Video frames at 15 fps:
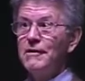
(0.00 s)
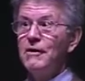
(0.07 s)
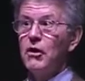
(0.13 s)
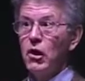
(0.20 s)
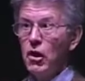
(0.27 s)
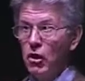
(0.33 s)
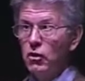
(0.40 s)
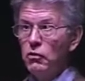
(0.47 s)

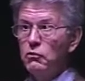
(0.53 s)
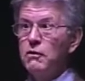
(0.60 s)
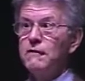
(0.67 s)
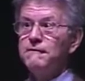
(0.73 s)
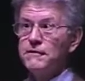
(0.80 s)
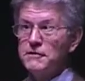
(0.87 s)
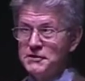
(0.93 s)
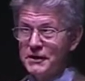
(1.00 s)
low
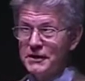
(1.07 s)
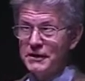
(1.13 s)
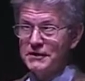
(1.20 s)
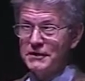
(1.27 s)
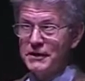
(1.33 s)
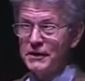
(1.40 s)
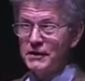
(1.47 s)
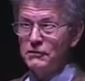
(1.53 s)

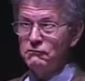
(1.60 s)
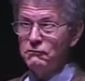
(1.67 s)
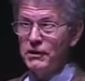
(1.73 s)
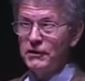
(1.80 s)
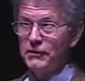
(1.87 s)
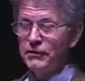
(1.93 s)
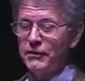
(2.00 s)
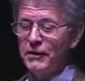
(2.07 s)
fertility,
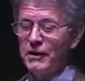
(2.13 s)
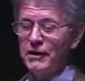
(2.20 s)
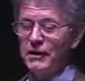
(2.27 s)
with